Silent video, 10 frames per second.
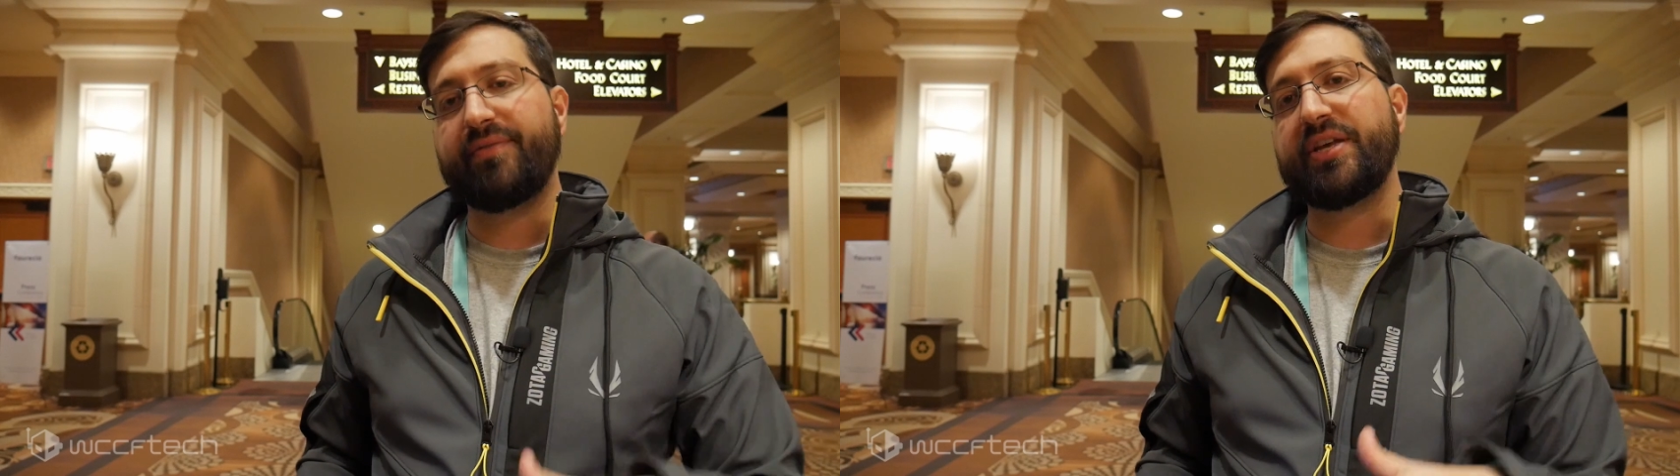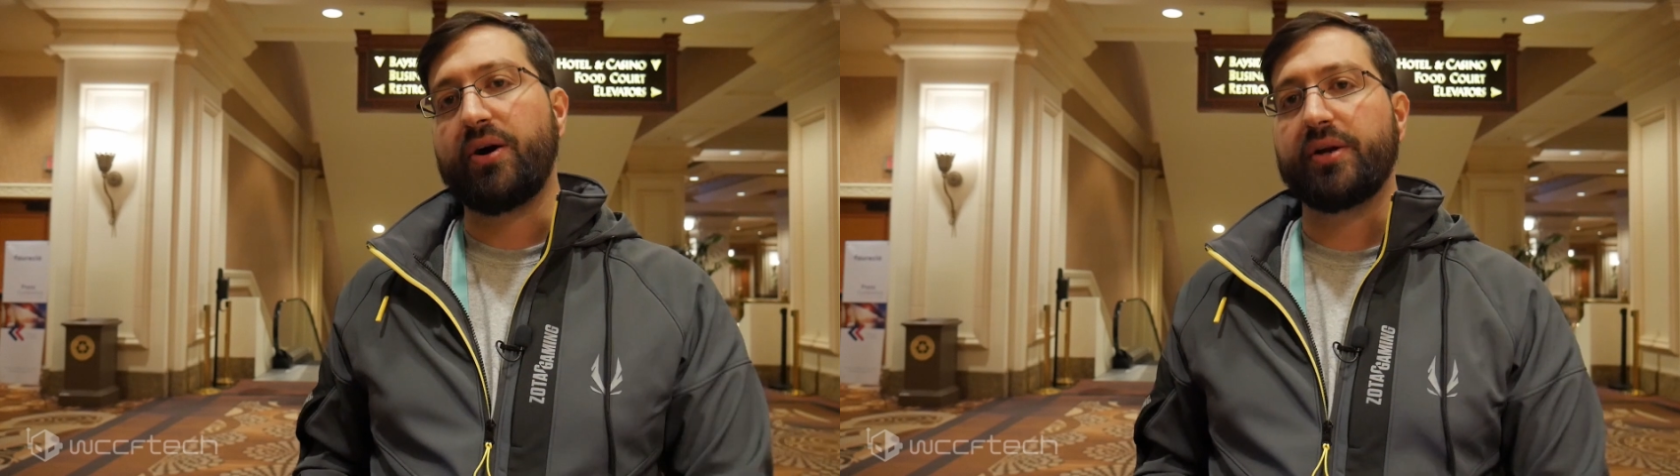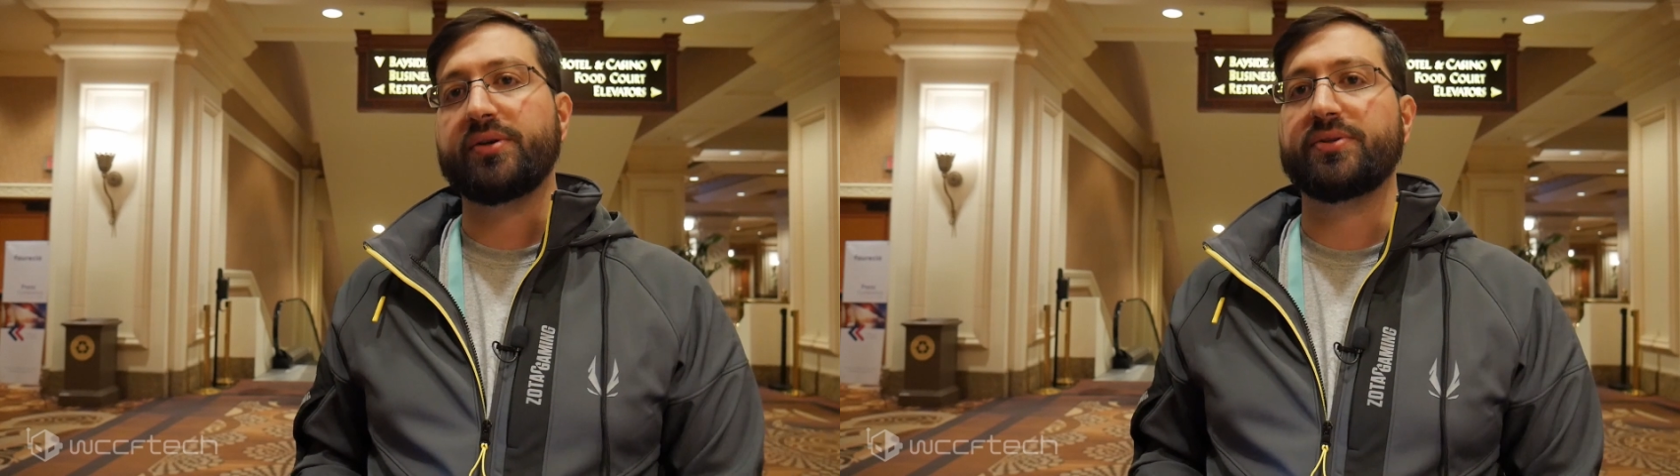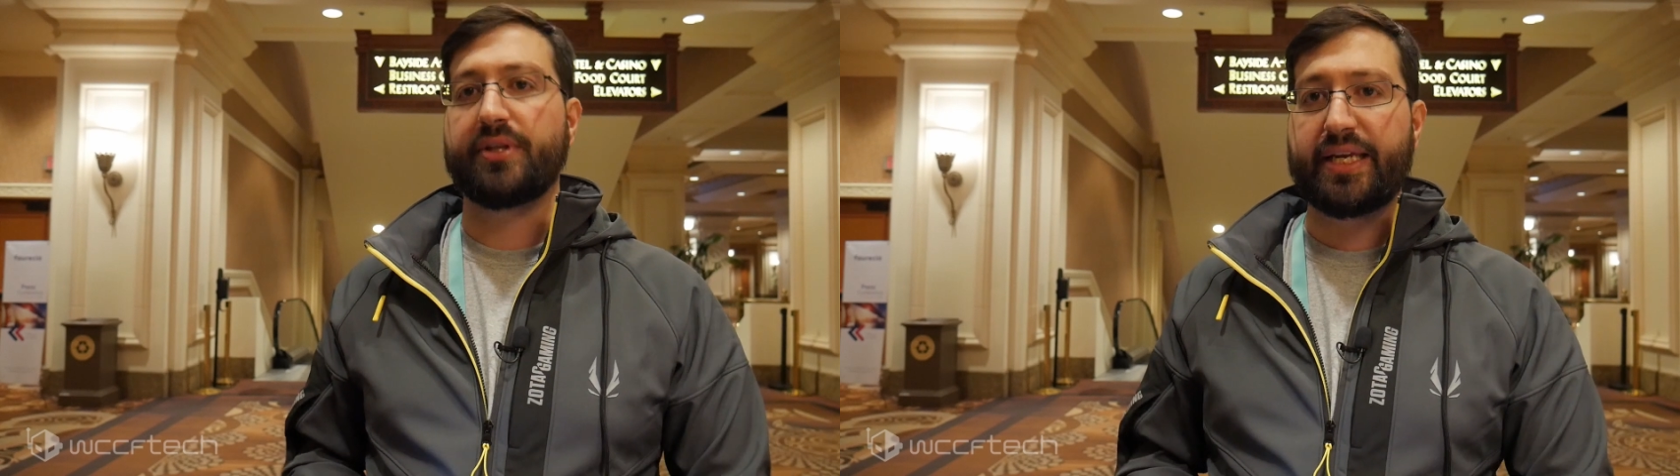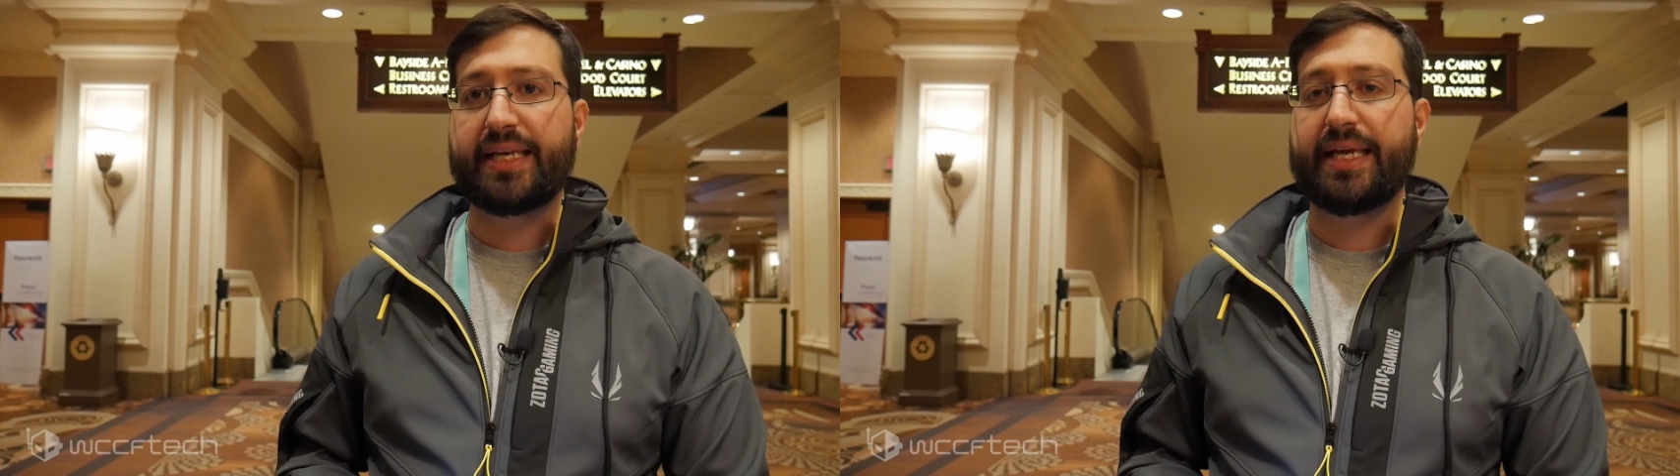have the
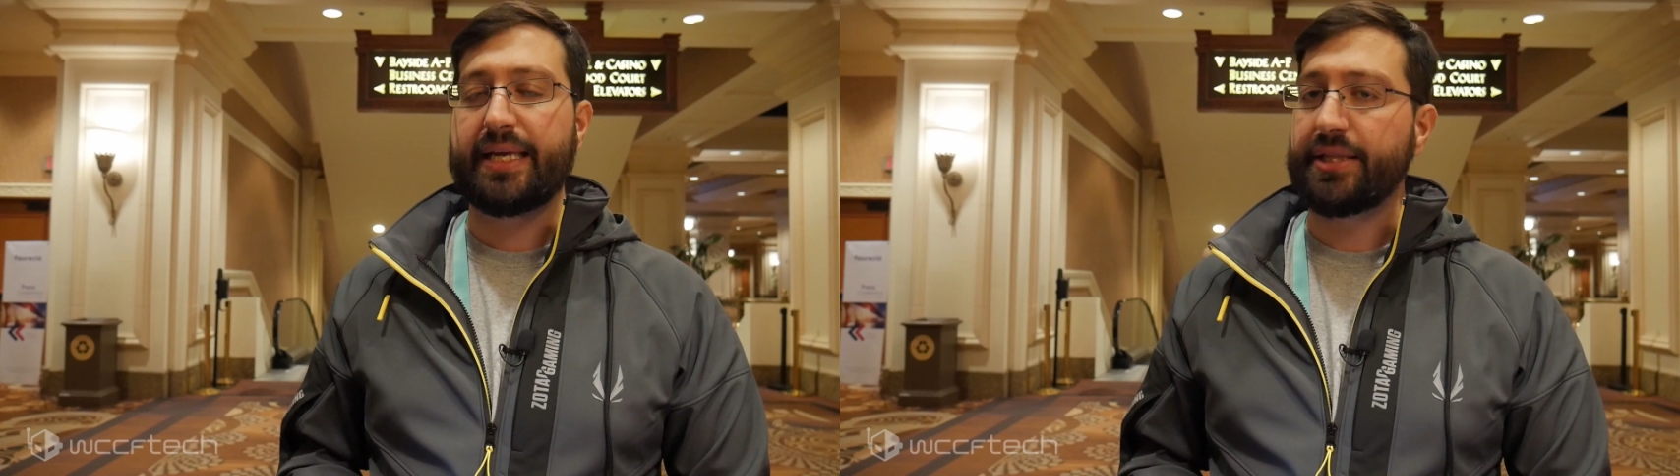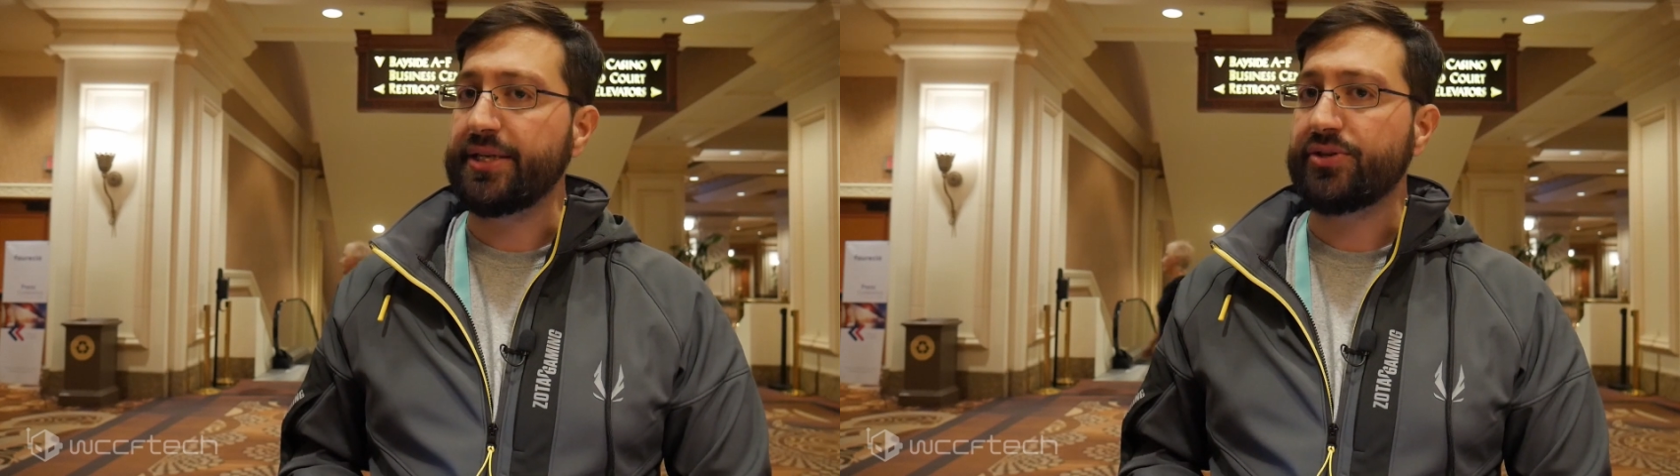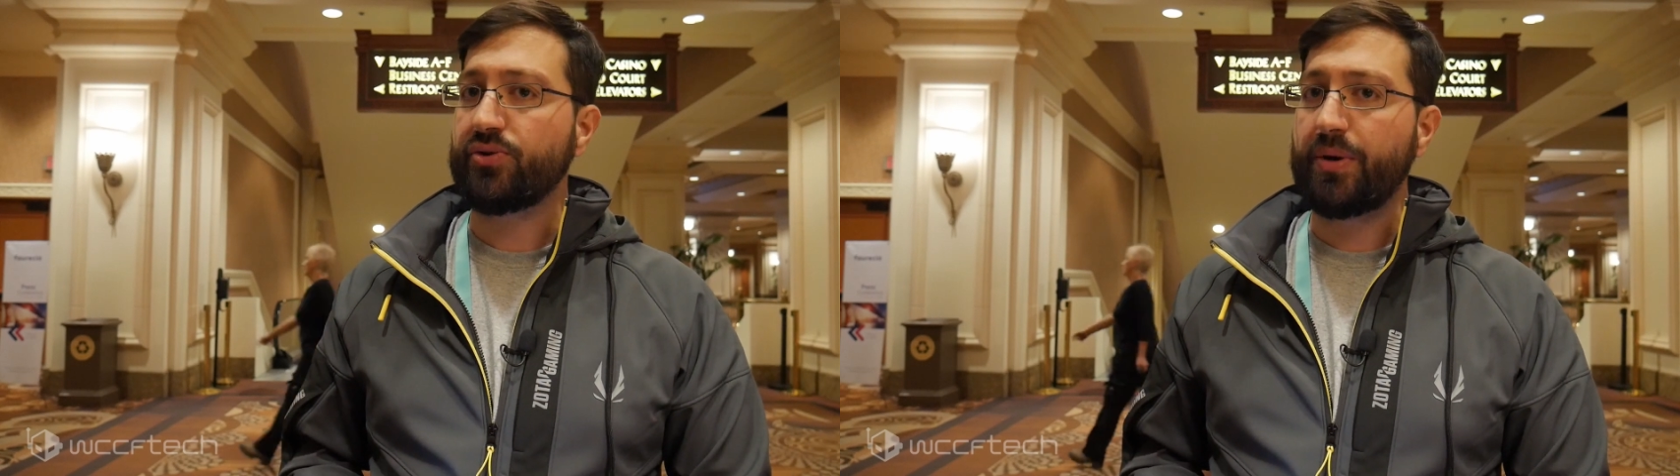articles linked in the